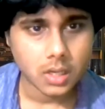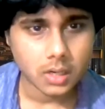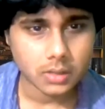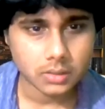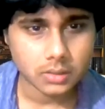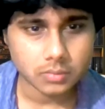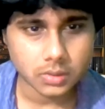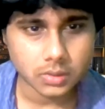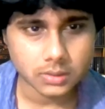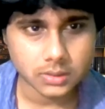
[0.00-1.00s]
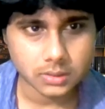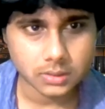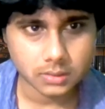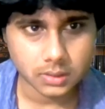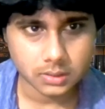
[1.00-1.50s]
According to modern
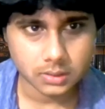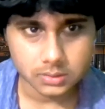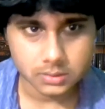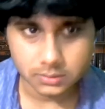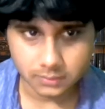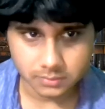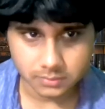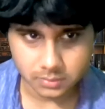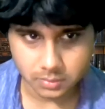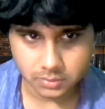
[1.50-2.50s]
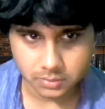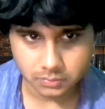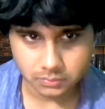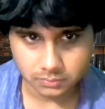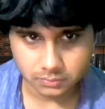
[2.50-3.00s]
theory, C5 is the best
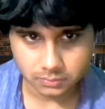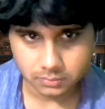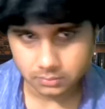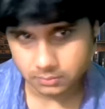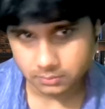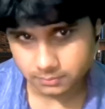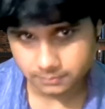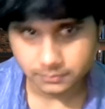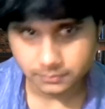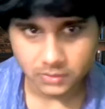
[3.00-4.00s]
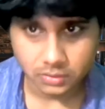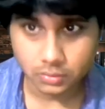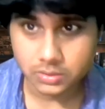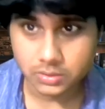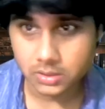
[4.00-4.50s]
move.
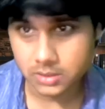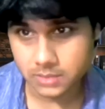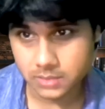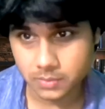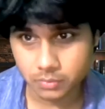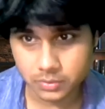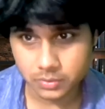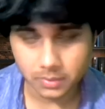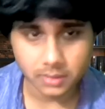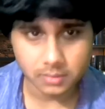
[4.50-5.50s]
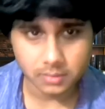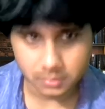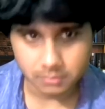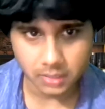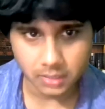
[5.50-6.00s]
Those days, Kasparov was playing
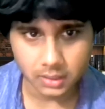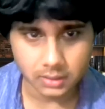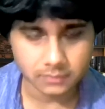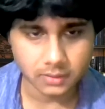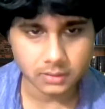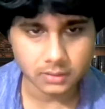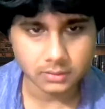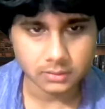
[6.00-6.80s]
mainly E5.